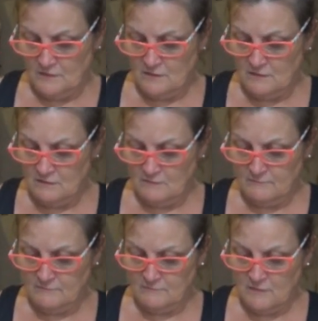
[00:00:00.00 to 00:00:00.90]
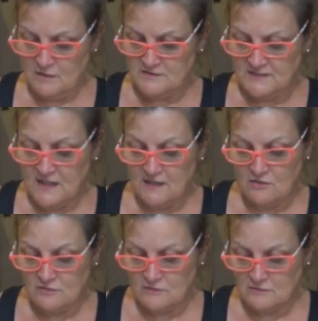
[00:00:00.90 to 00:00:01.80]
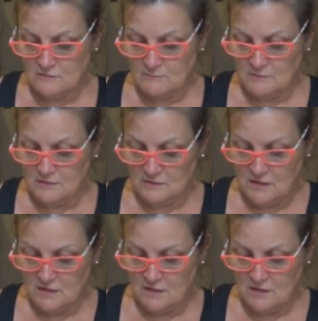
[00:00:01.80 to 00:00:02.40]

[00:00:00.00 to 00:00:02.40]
uh, untangle them and